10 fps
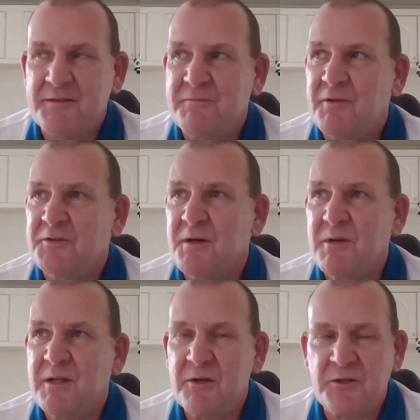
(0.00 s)
And for
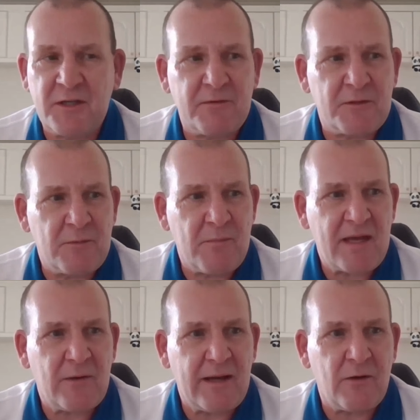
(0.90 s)
somebody who suffers
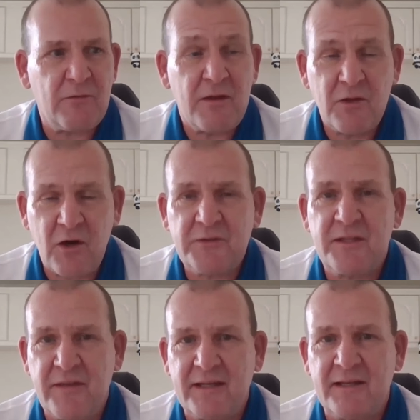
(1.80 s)
with mental health,
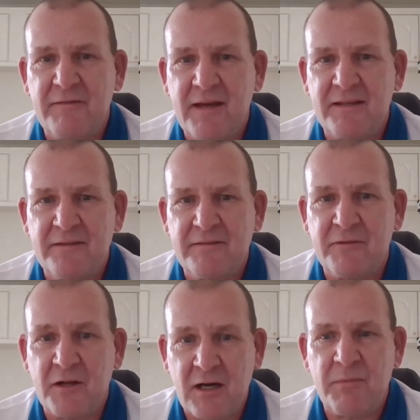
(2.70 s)
not to think of
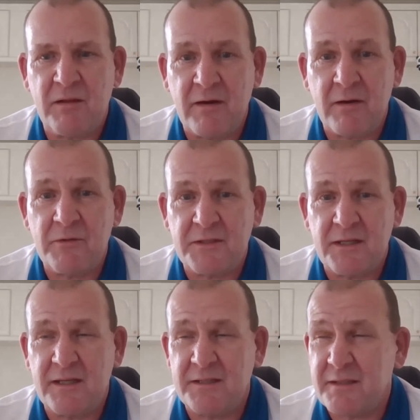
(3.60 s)
anything for a couple of
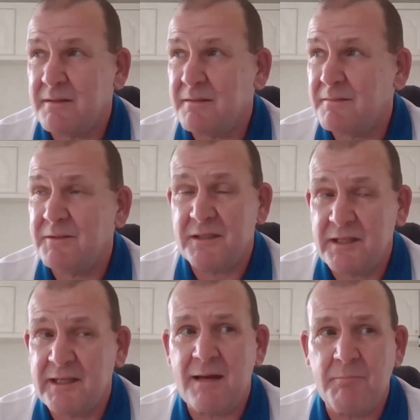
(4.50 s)
hours is,
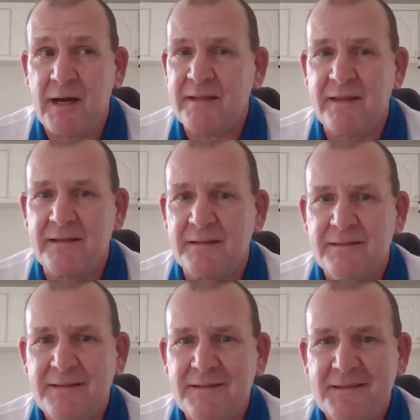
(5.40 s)
you can't buy
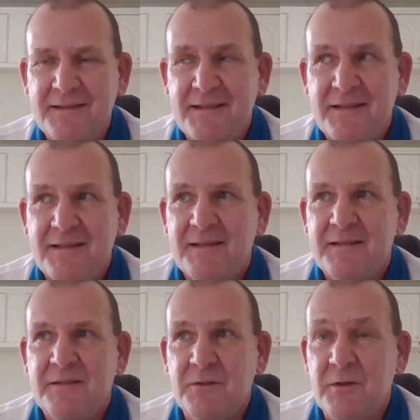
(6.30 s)
that.
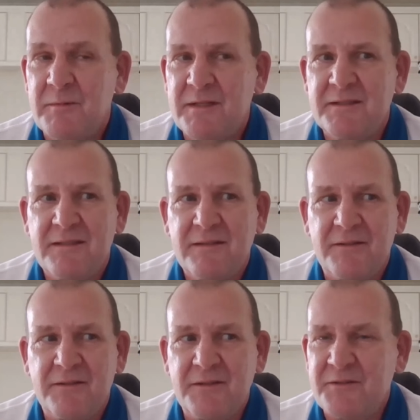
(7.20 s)
You know what I mean?
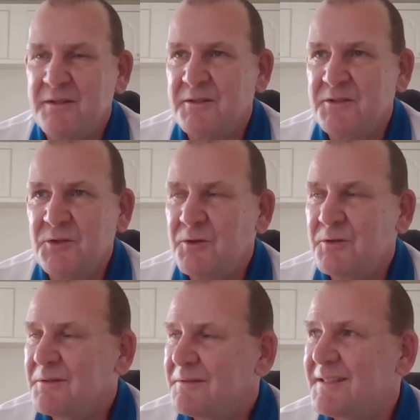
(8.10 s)
There's
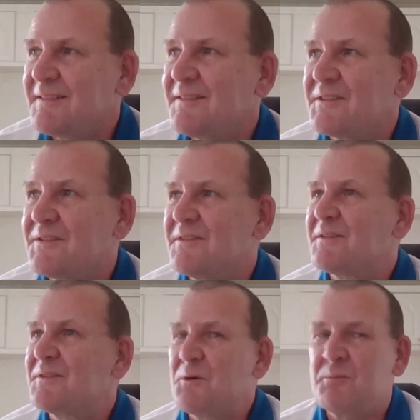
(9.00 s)

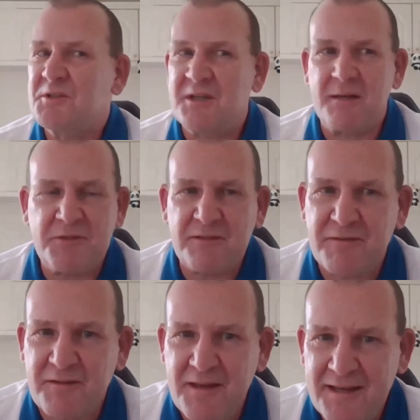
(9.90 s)
no
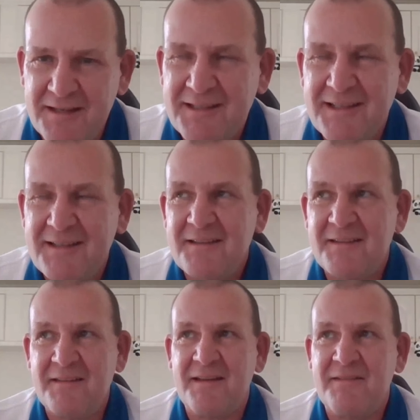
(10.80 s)
prescription for that.
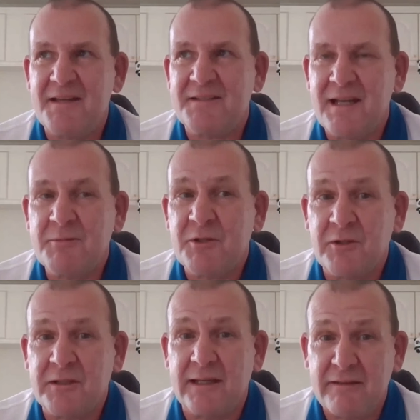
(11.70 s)
That's an
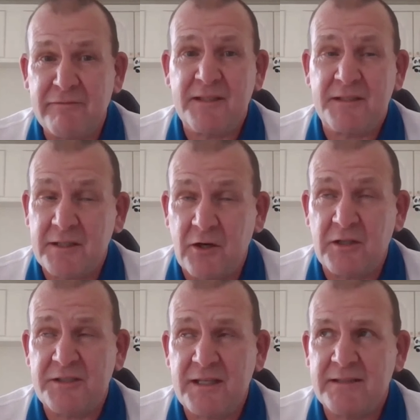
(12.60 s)
absolute gift. It's
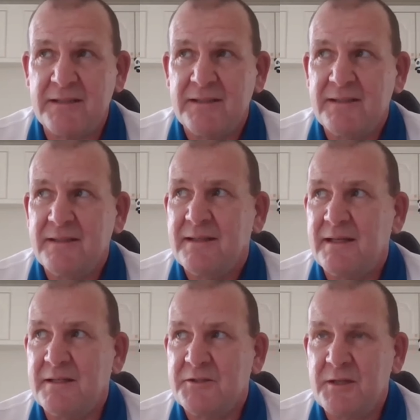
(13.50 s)
a godsend.
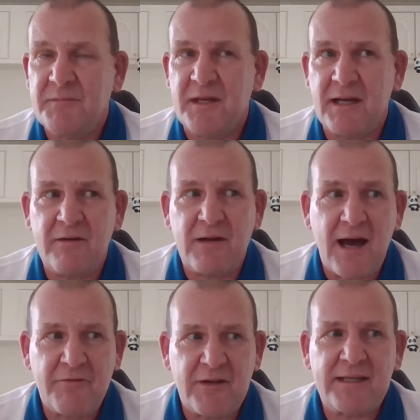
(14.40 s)
And it's something
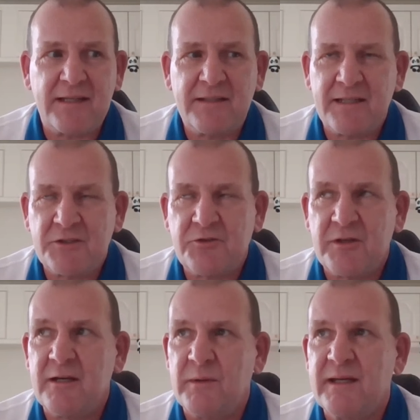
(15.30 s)
I recognised
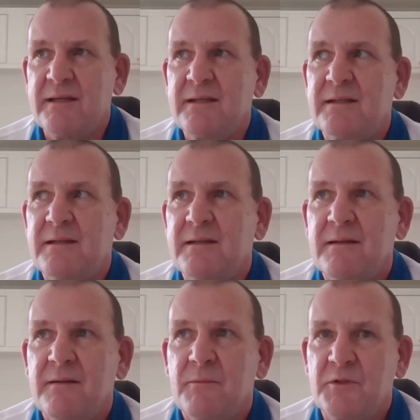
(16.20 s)
straight away
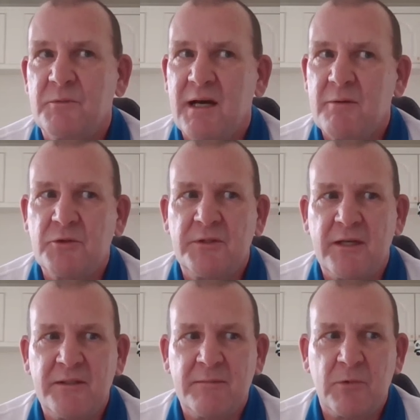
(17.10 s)
was when I was
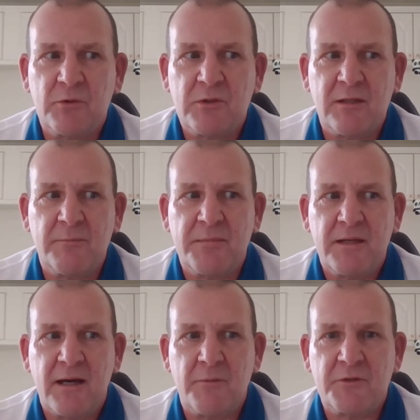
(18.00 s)
going down the bowls
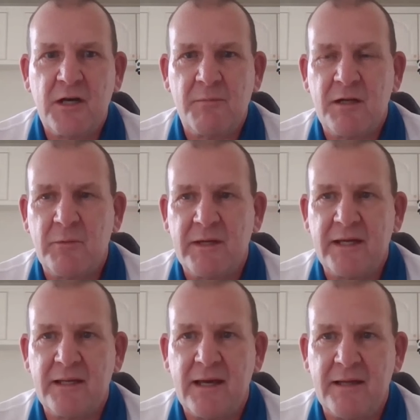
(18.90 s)
club, I was coming
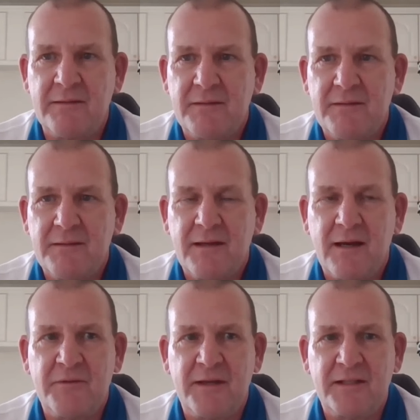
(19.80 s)
away and
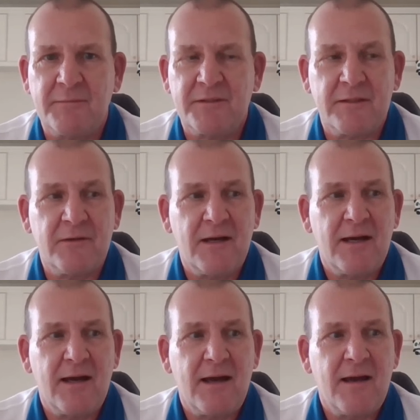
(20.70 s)
I would think to myself,